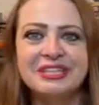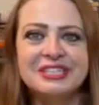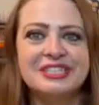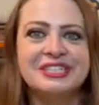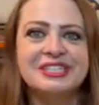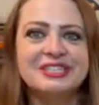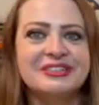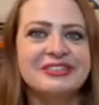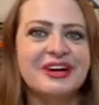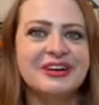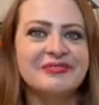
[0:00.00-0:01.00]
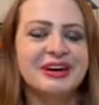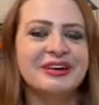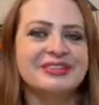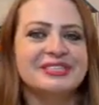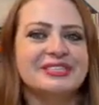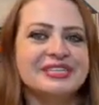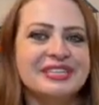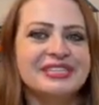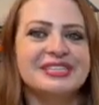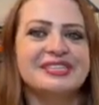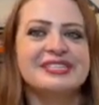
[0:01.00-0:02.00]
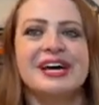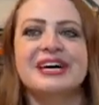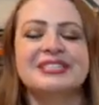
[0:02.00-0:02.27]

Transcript: she's sitting there talking about all these things he does,